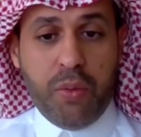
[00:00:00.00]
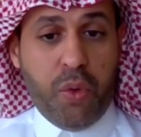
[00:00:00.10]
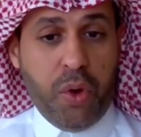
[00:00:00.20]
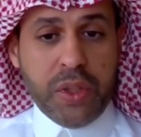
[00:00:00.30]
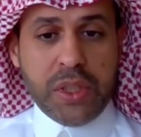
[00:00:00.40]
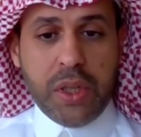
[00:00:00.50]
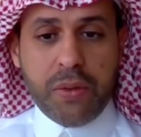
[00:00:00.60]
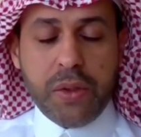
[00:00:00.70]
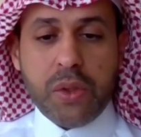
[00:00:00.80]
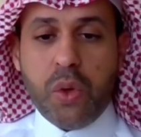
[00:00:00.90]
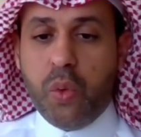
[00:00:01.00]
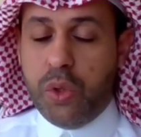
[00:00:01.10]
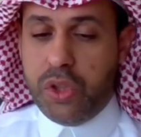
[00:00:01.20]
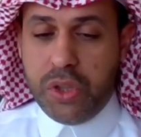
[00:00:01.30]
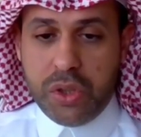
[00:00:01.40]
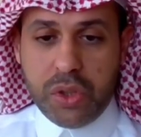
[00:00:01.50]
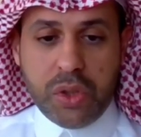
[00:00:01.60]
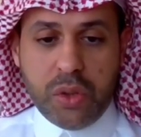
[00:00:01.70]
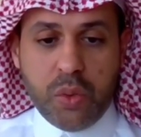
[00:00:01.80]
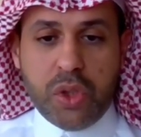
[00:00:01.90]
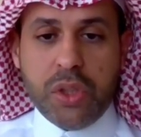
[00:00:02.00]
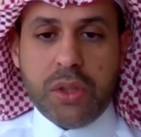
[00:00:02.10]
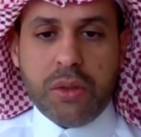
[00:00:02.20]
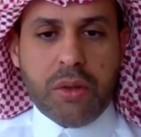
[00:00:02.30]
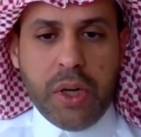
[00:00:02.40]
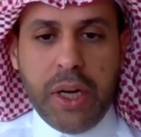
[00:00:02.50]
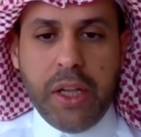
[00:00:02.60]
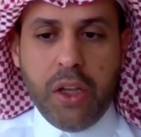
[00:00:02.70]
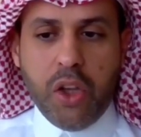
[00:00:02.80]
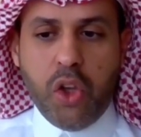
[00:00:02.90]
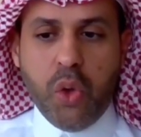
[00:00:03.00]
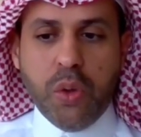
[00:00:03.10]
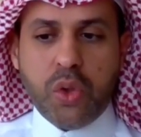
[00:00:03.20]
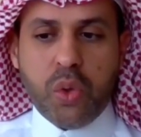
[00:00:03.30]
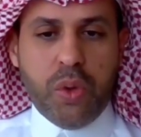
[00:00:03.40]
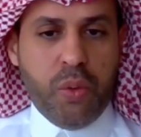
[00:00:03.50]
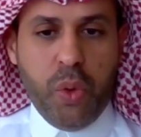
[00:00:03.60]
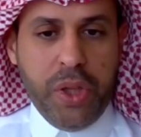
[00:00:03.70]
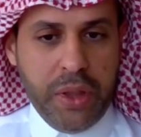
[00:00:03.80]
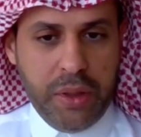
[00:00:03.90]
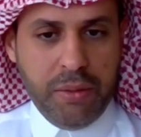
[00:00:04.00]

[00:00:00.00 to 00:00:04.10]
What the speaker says: for the service, which is really huge when